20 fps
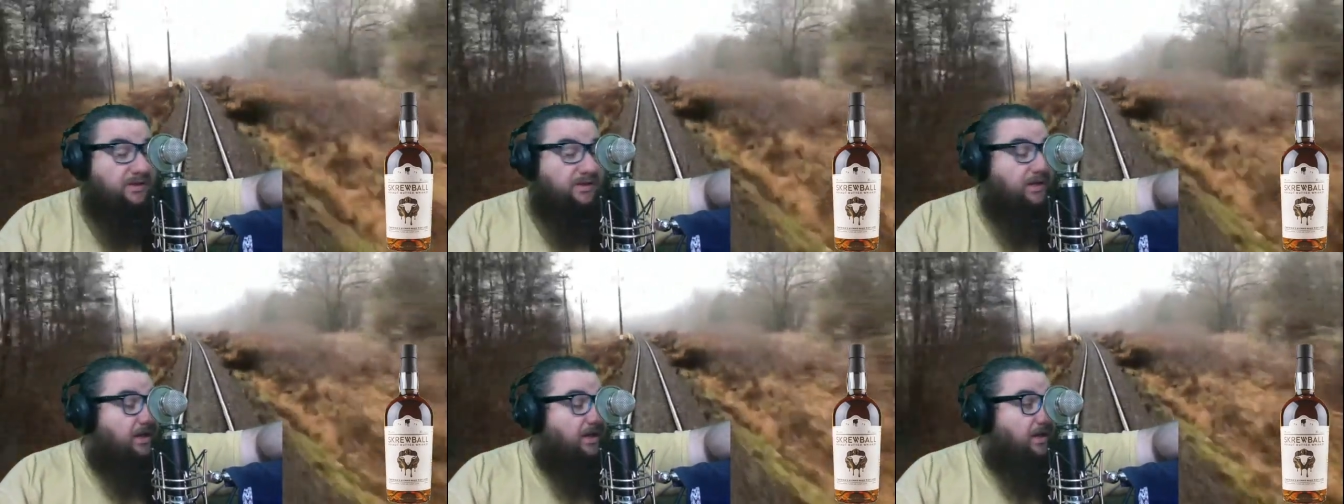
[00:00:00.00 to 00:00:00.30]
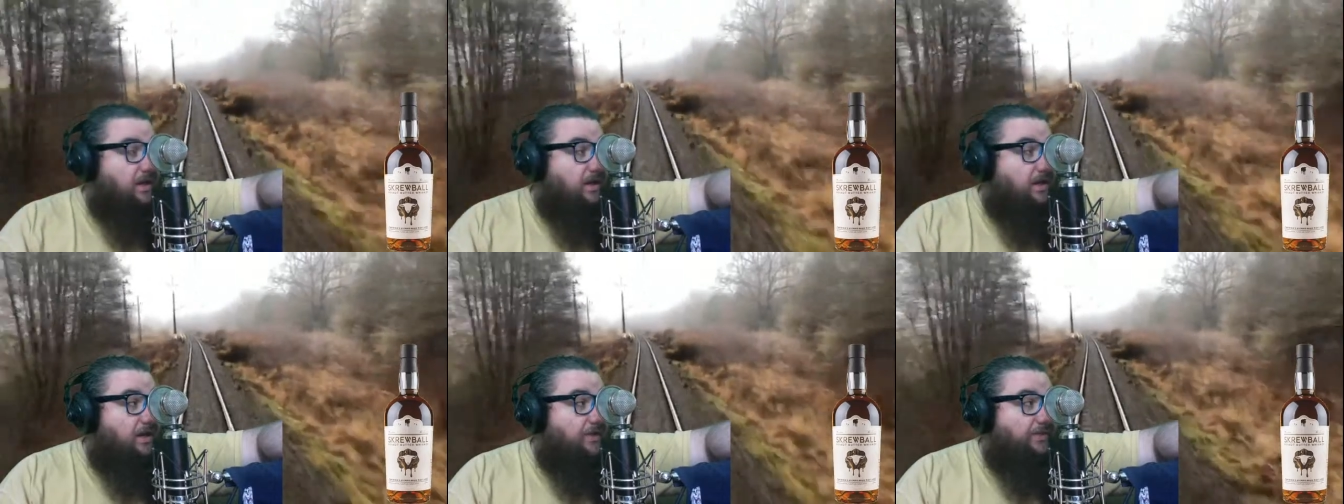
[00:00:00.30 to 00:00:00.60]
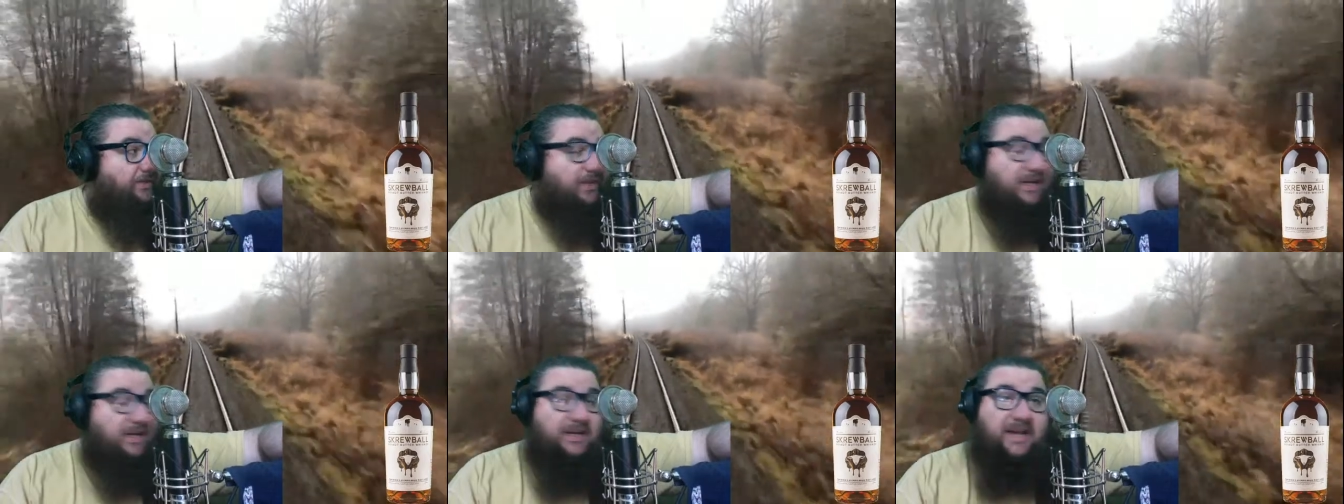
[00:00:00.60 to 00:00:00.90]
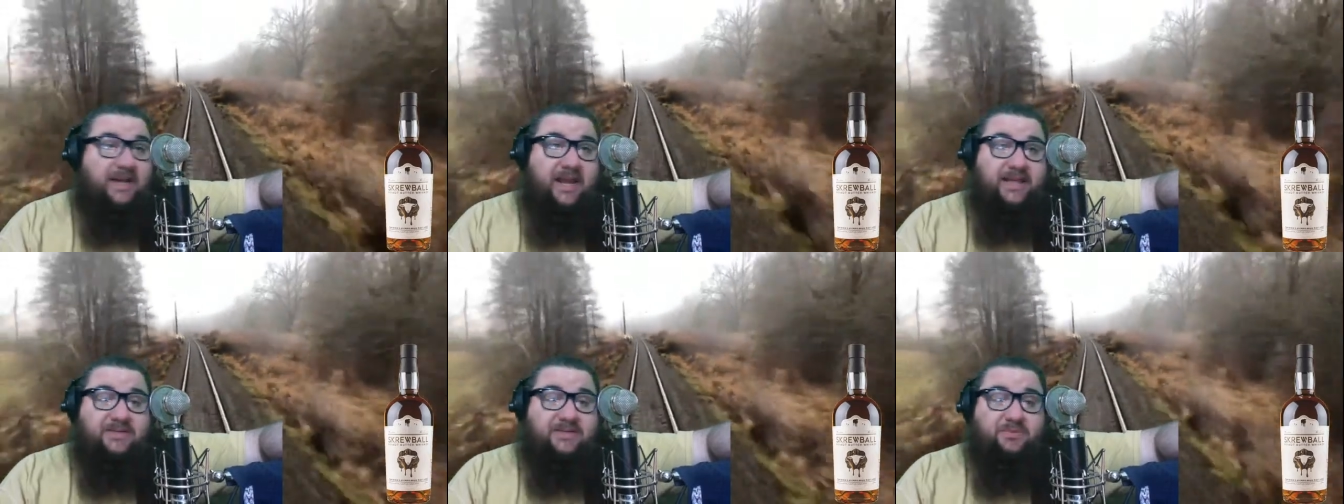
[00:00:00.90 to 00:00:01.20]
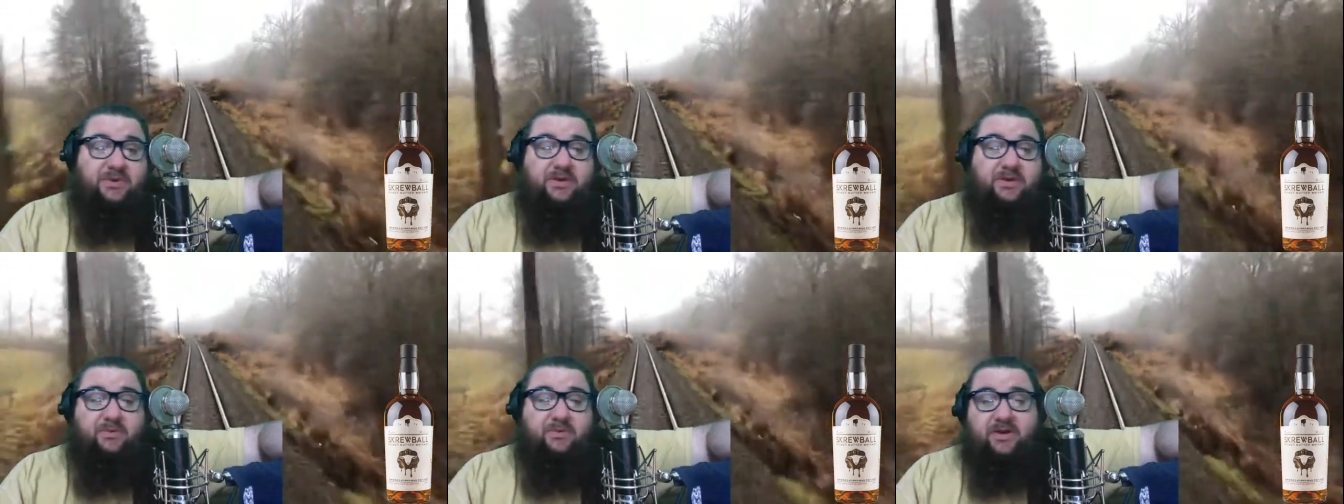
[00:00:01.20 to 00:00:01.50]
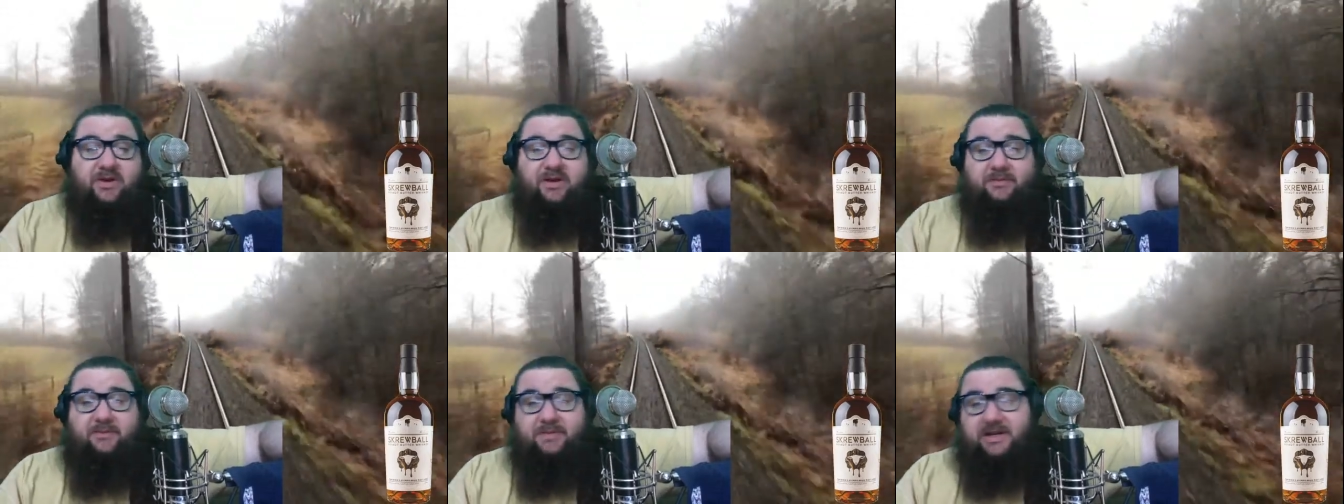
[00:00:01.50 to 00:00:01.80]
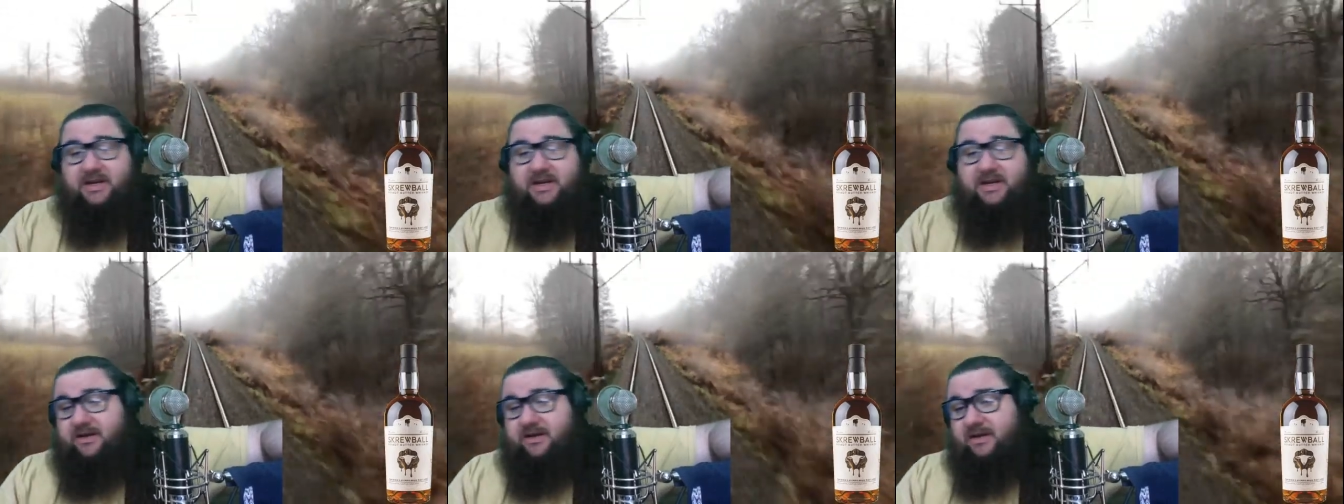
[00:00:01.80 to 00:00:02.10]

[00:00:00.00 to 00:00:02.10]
I think next week we're going to meet